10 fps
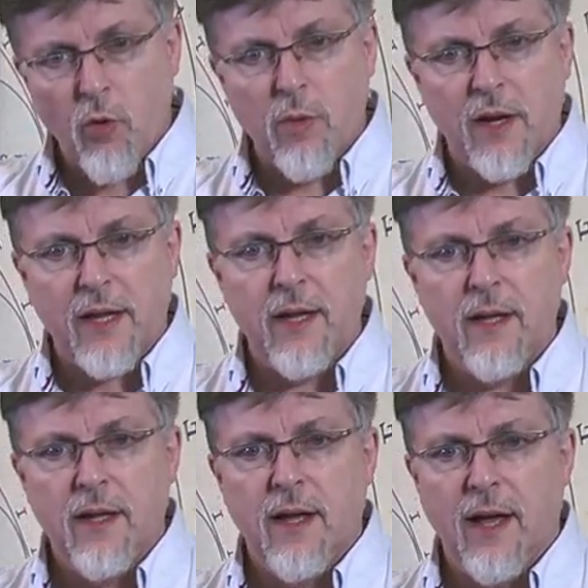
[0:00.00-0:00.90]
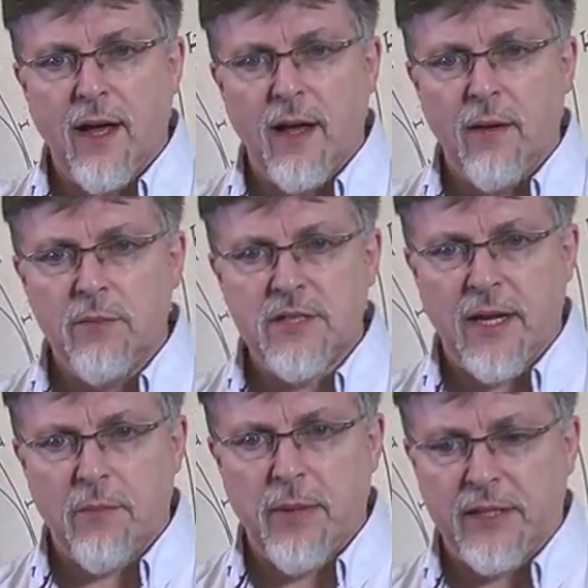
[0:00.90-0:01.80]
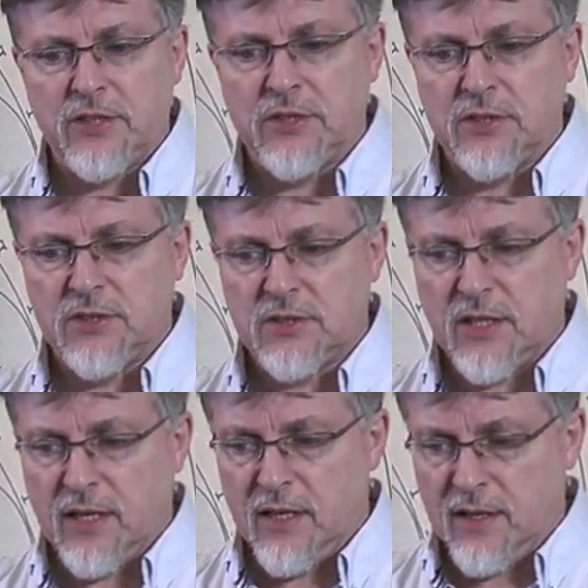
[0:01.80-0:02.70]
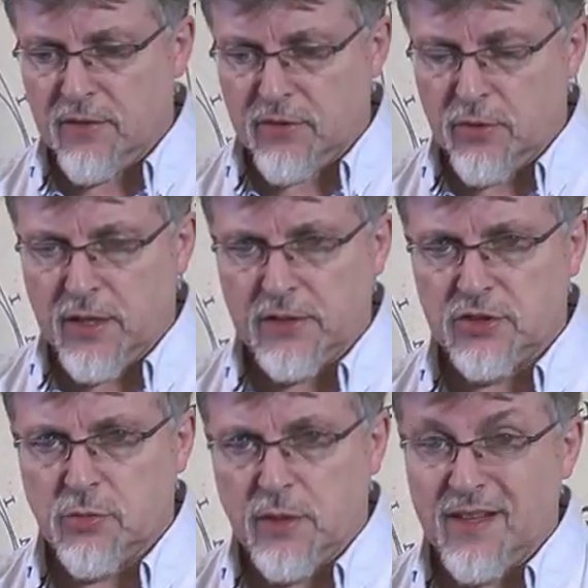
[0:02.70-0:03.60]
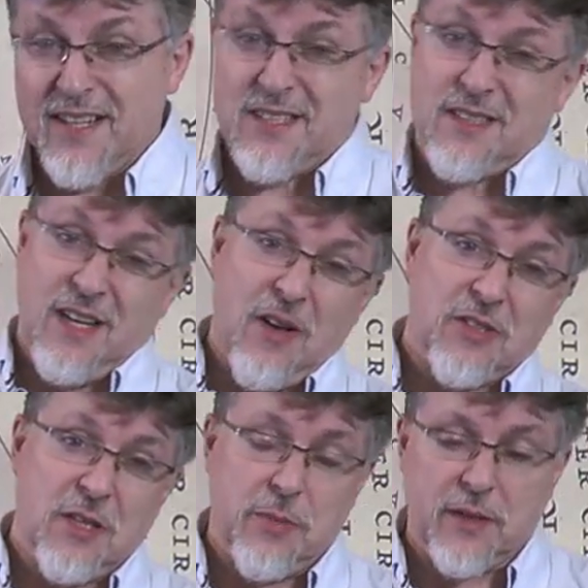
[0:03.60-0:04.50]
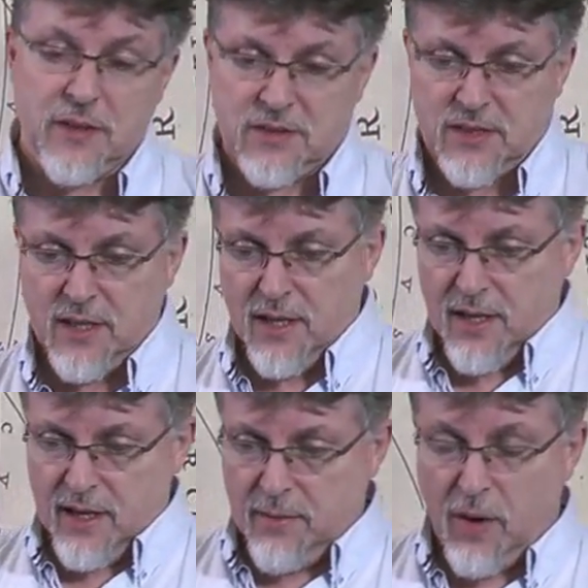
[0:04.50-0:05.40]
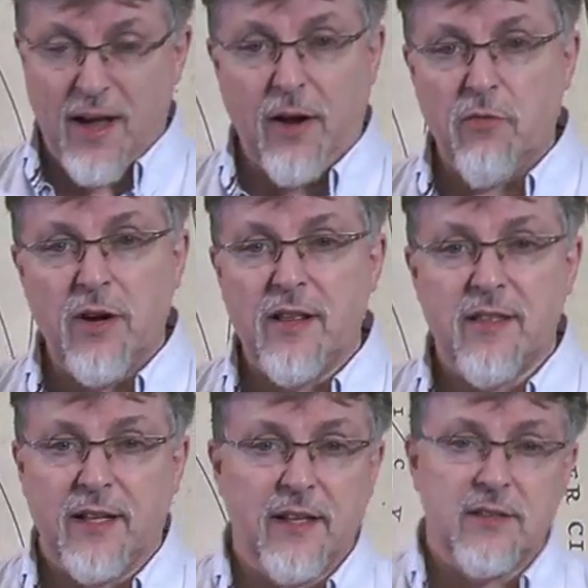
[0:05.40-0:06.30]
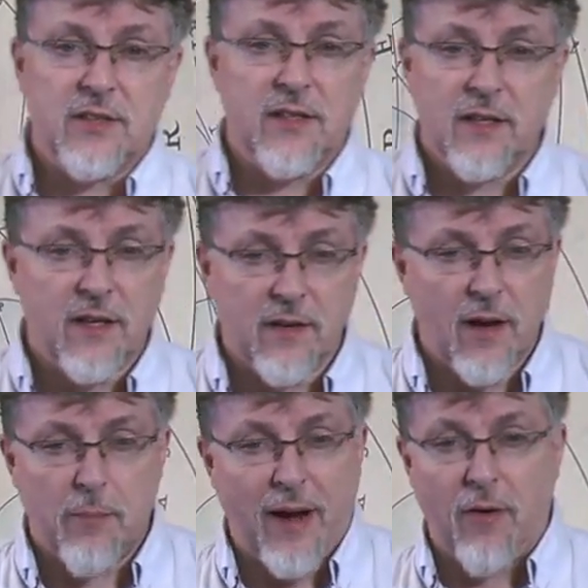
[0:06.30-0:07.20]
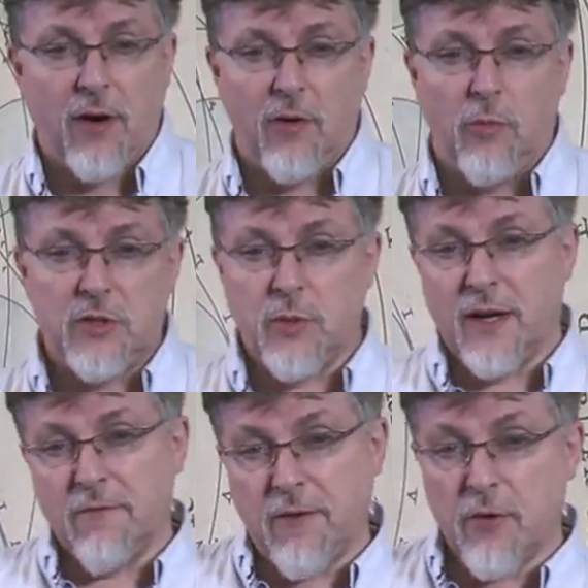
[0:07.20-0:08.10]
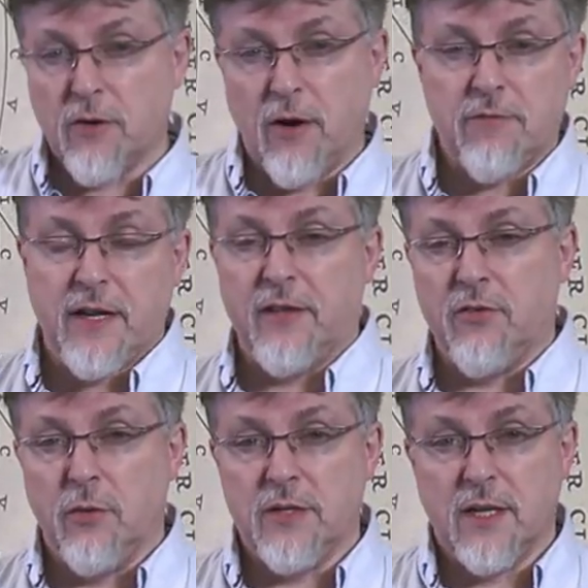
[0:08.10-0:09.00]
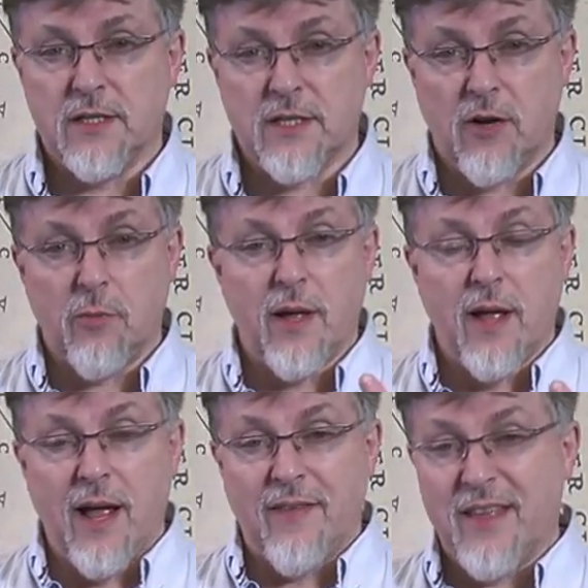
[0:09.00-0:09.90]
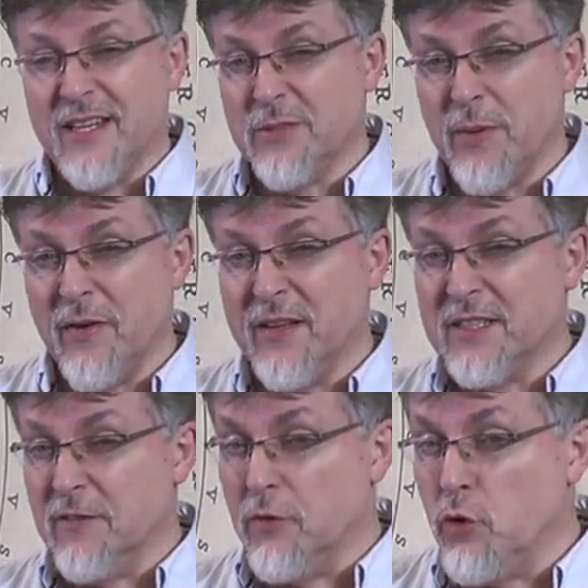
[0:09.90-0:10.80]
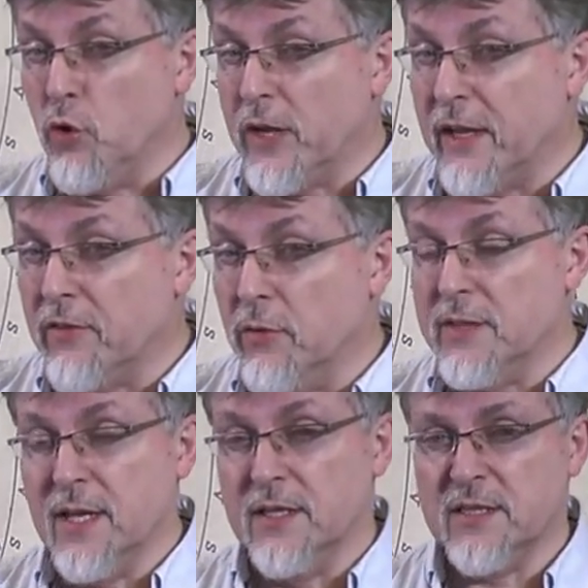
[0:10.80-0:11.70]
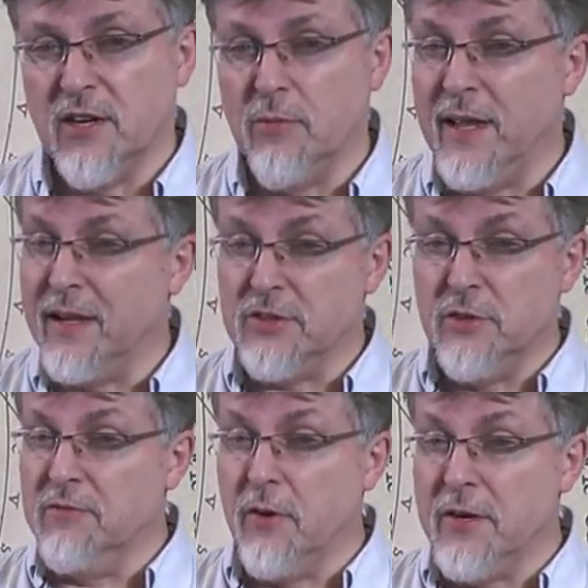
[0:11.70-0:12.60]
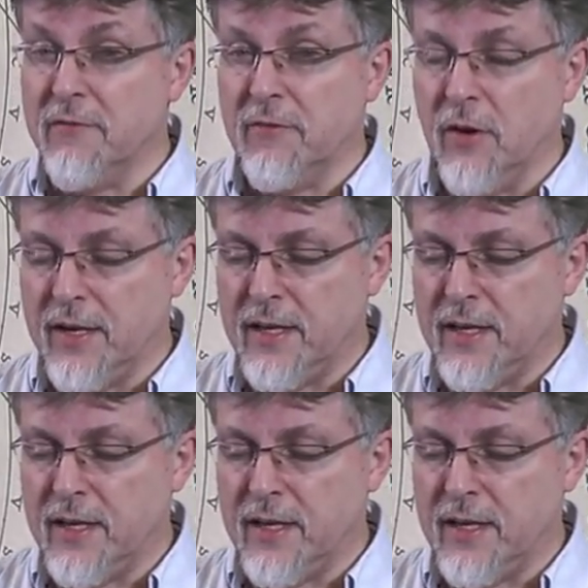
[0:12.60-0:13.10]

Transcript: normally Um, take pictures uh, through the instrument, and that's largely because um, I don't really think there's a, a parallel between a photograph taken through a telescope and the experience of looking through a telescope. They are two very different